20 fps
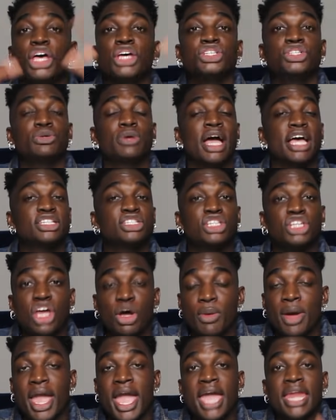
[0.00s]
so you guys can
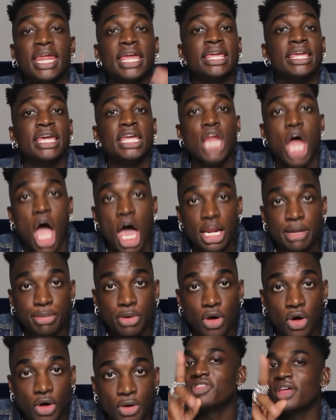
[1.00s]
go ahead and get
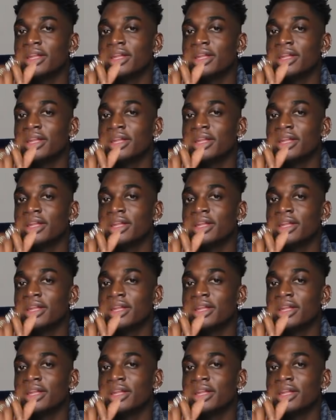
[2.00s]
Audible.